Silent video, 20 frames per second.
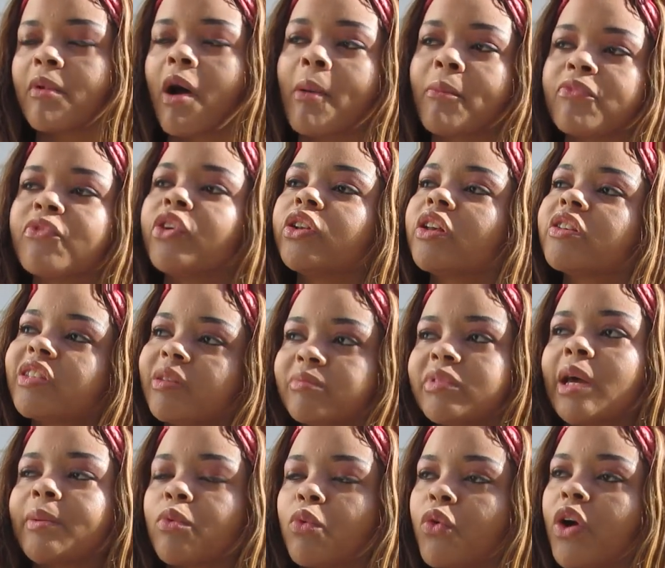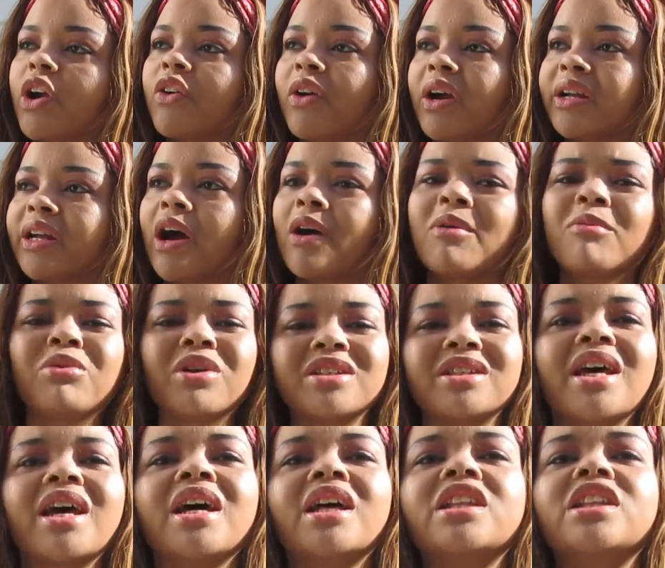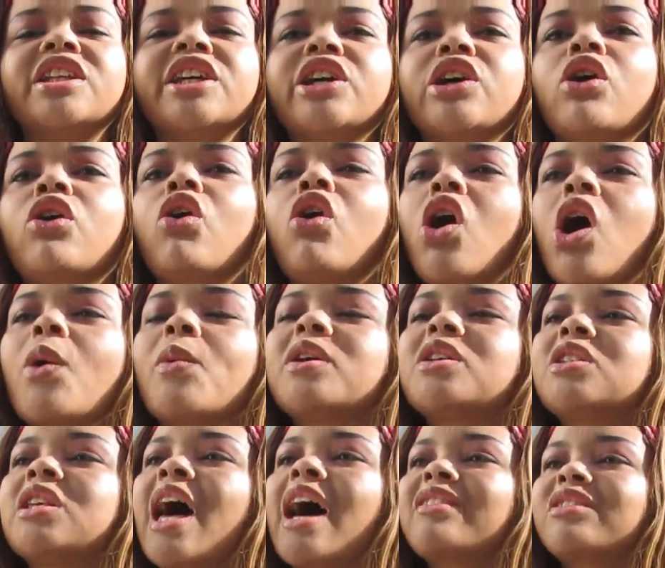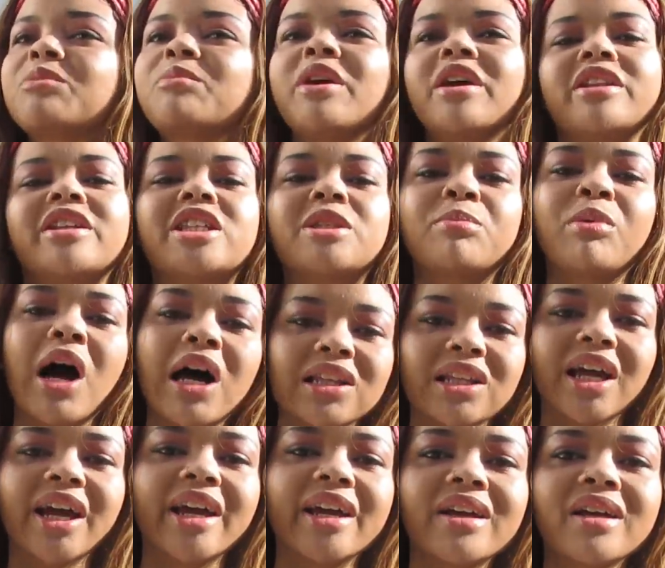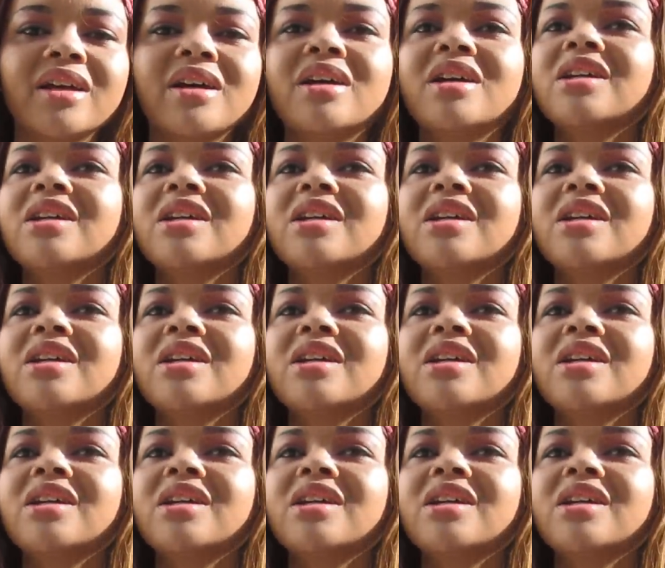I'm, feeling some type of way right now and plus leo always has to be in the spotlight